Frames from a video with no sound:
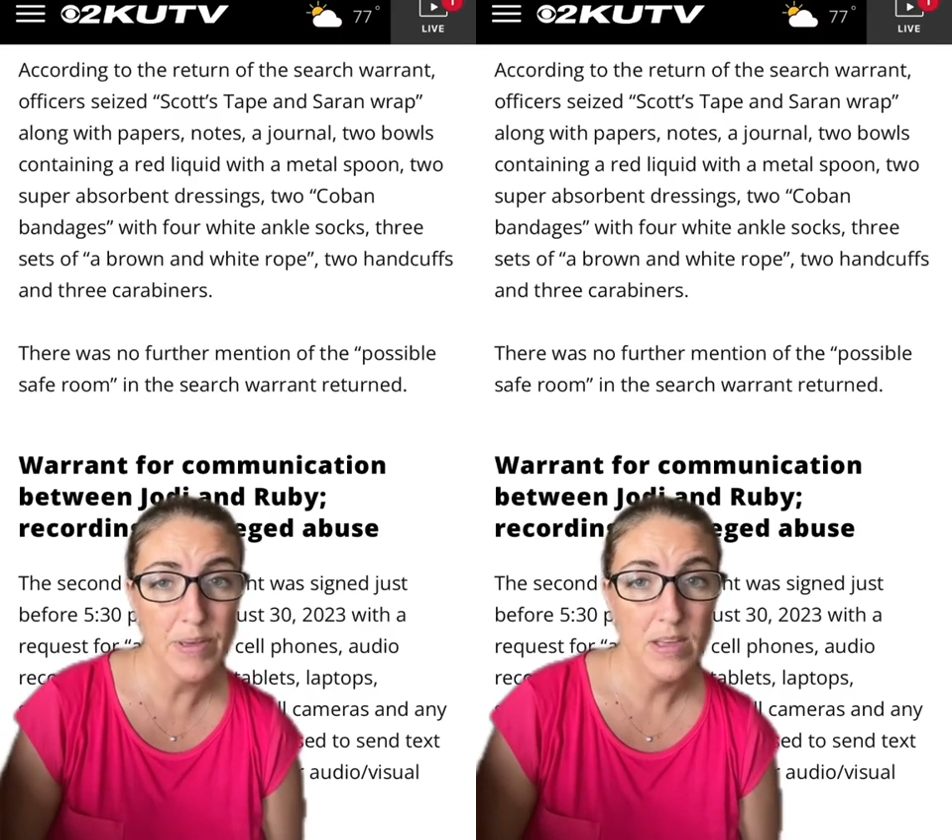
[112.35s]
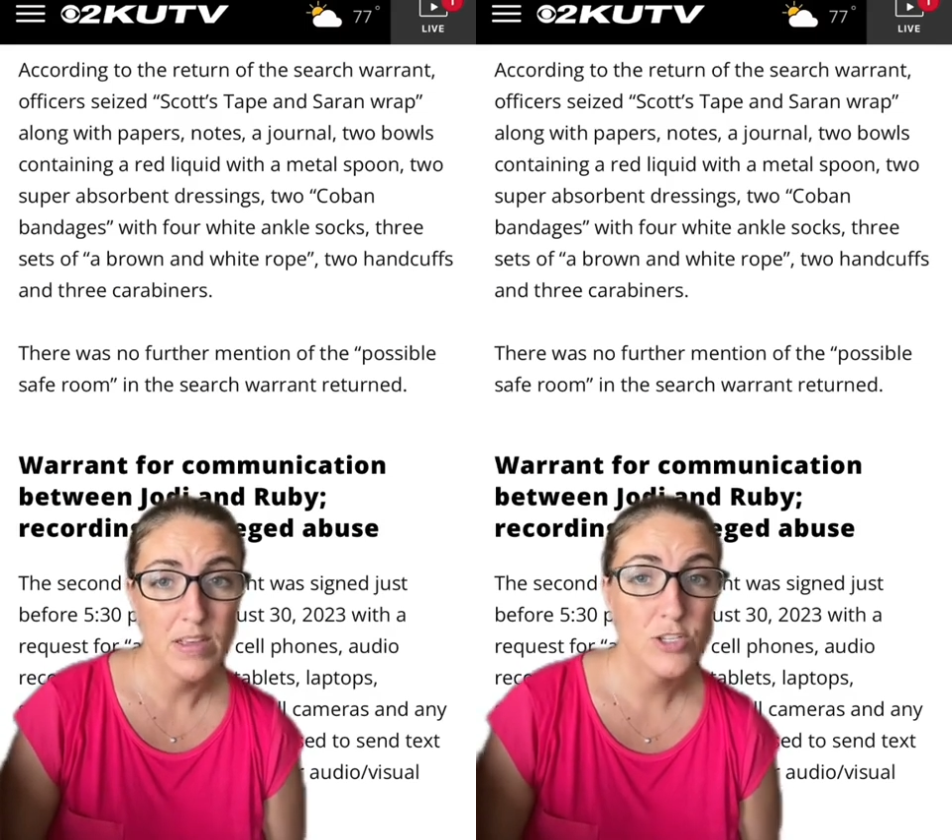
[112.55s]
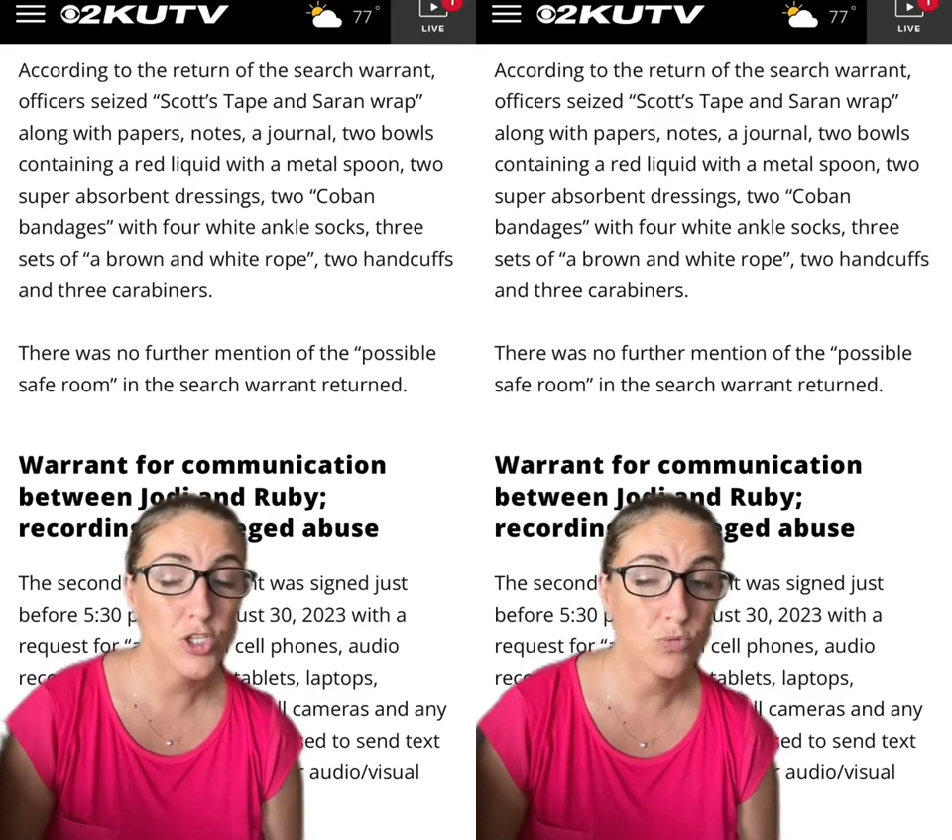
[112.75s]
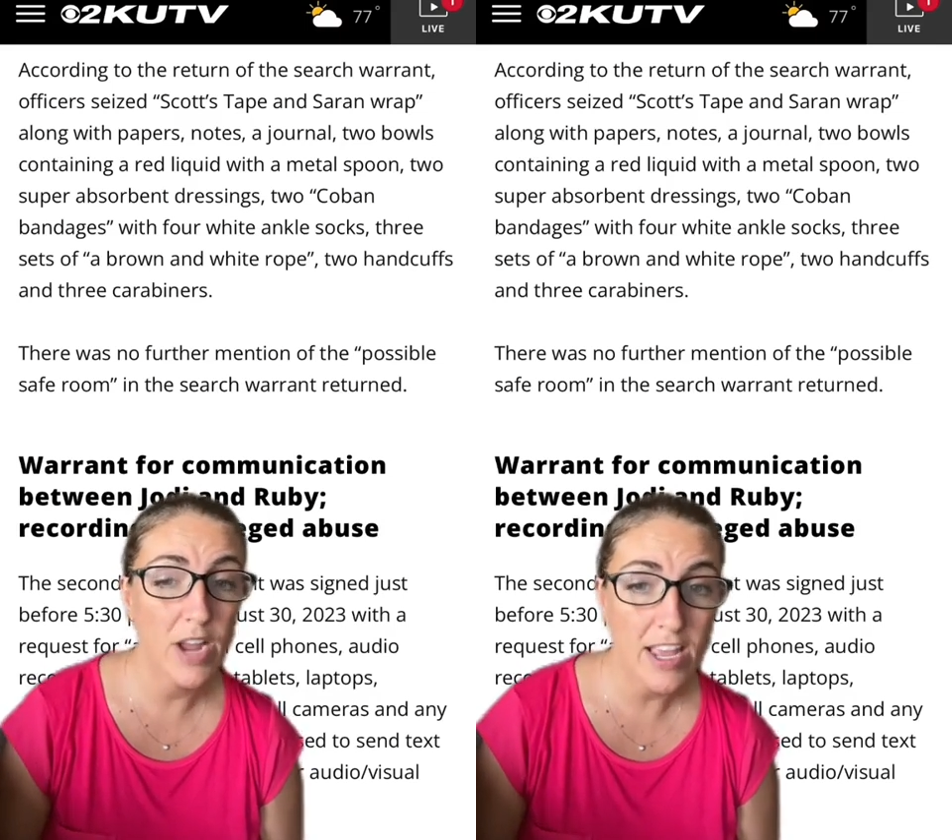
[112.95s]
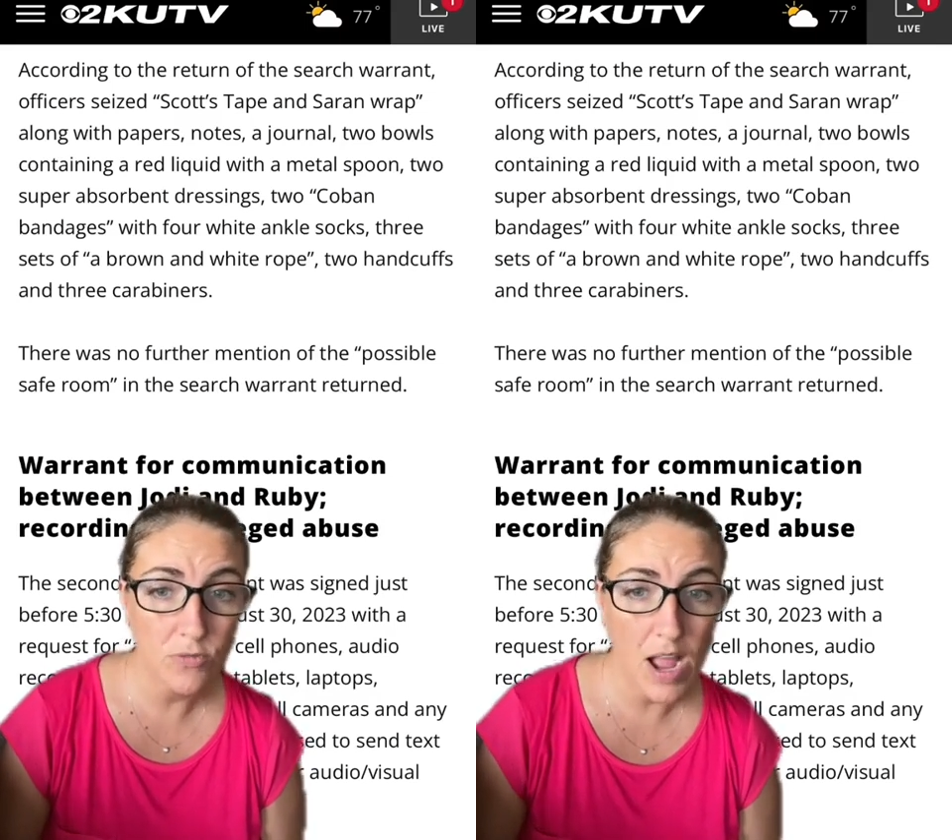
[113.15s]
saran
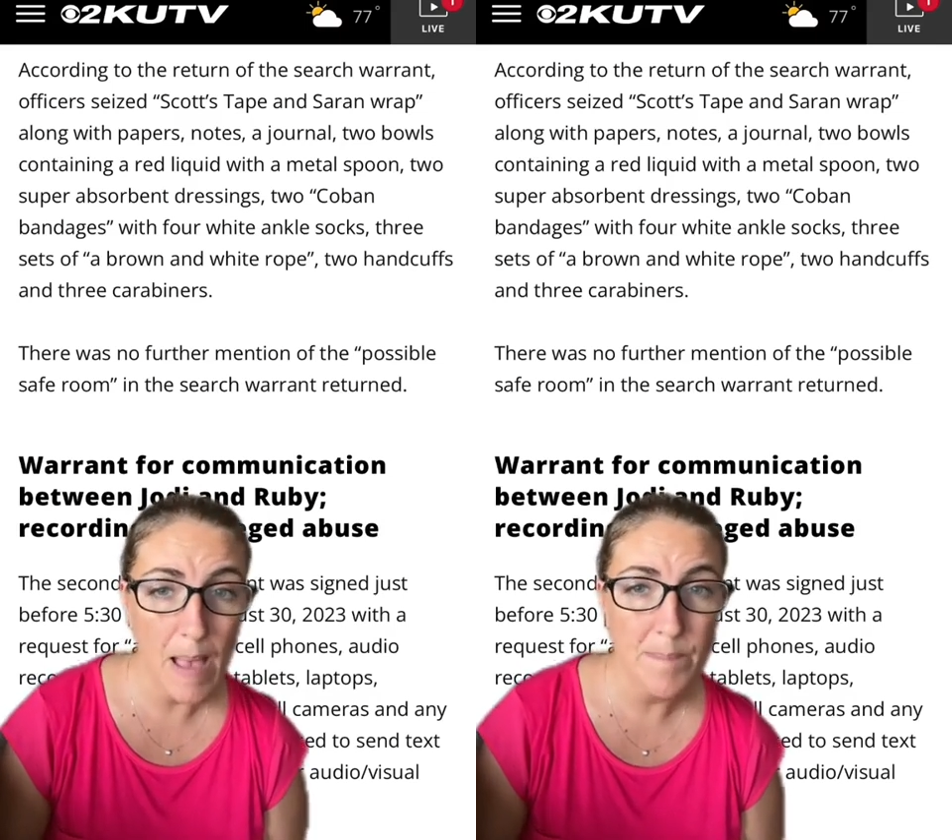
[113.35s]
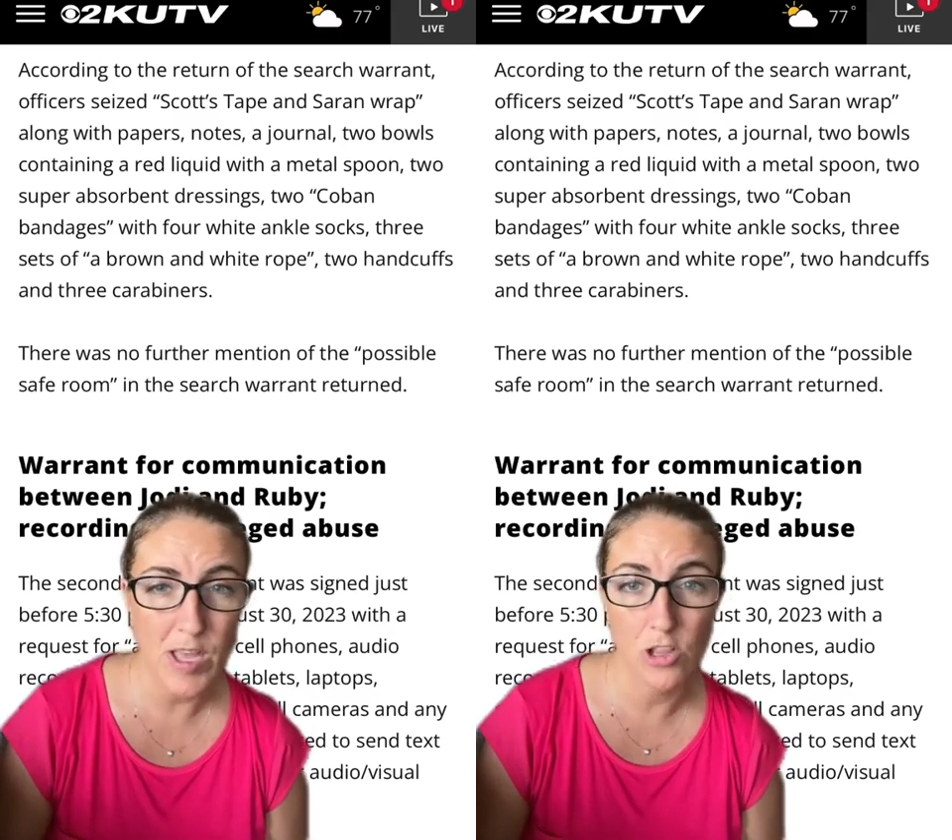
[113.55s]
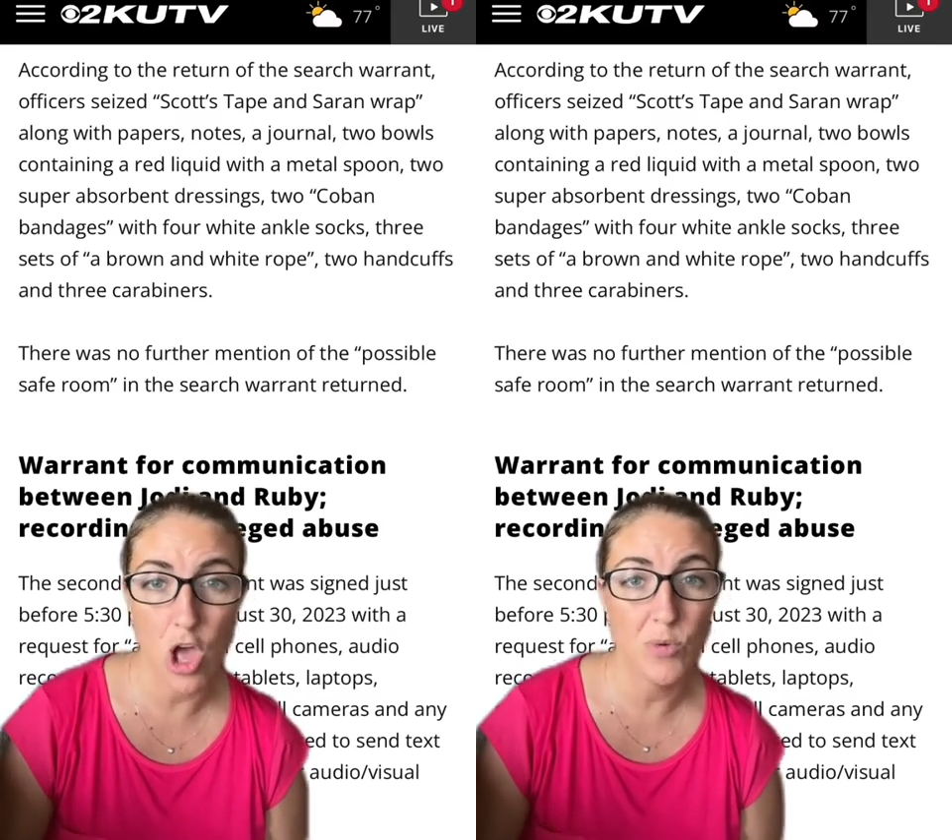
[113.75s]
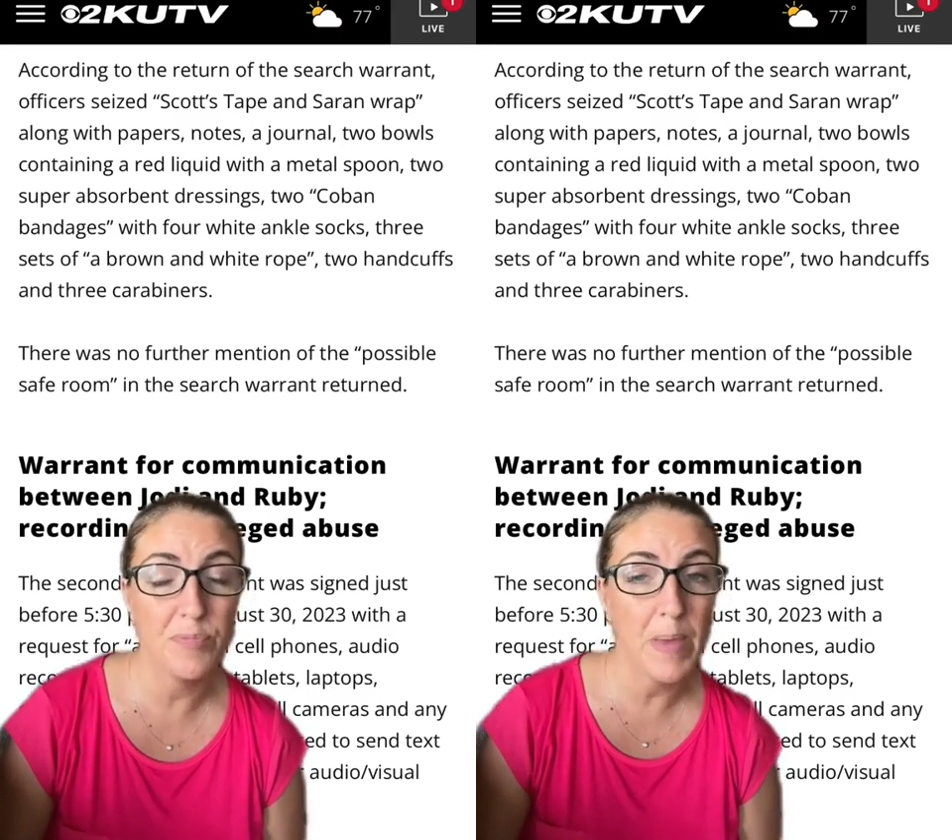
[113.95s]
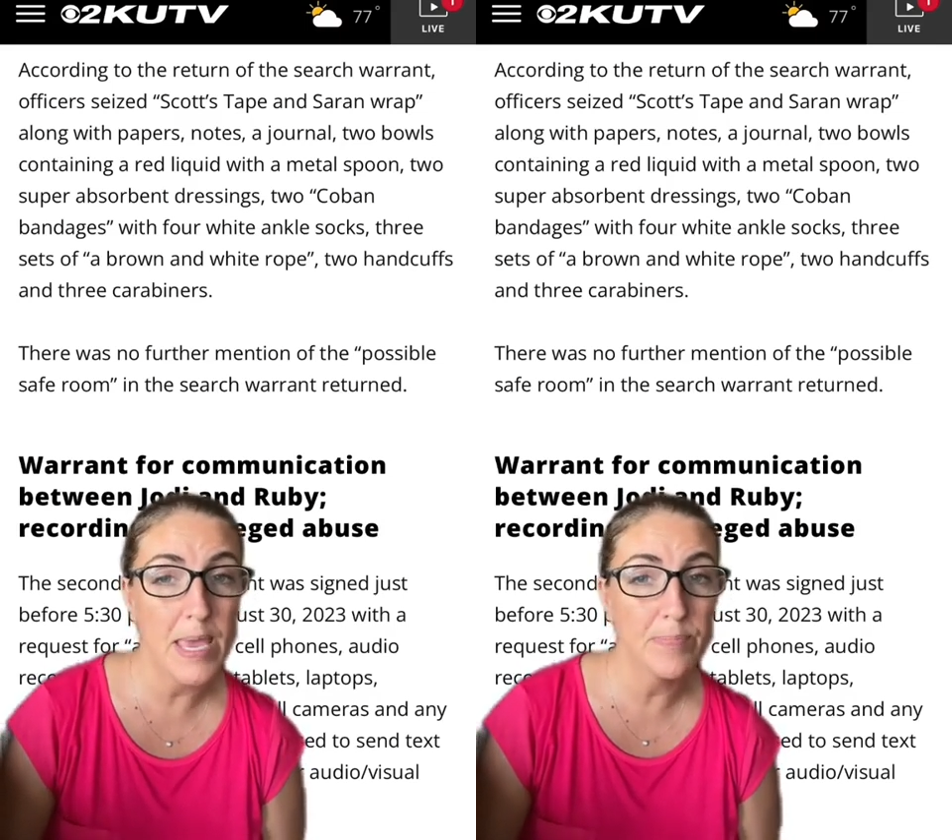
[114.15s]
wrap, along with
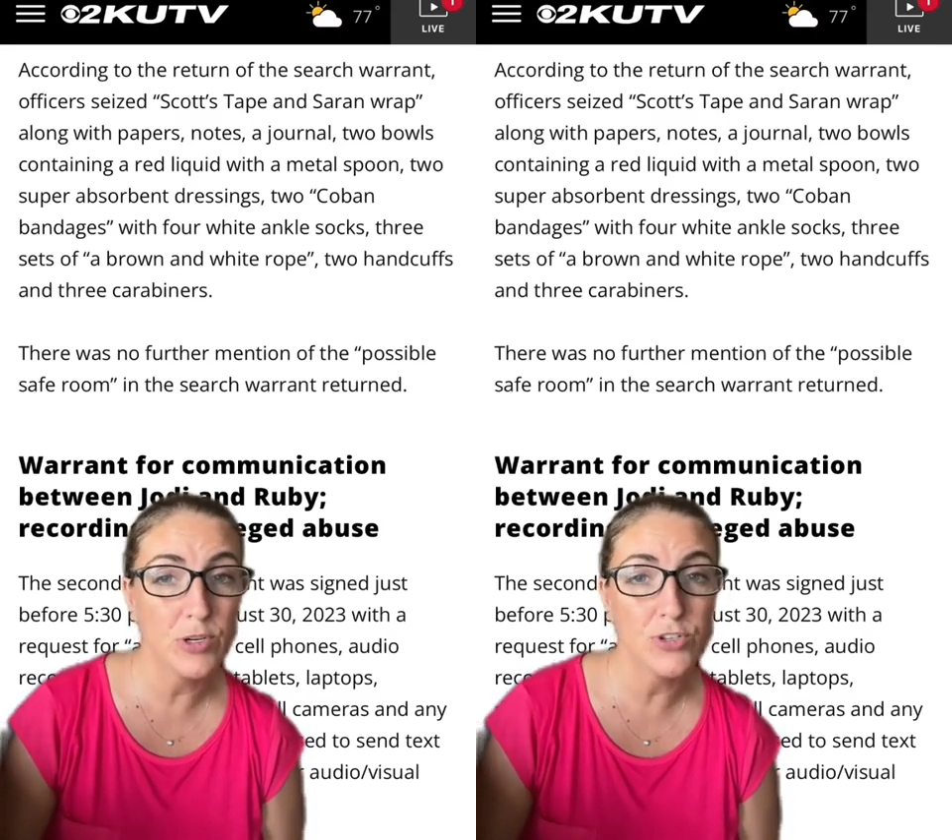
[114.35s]
papers,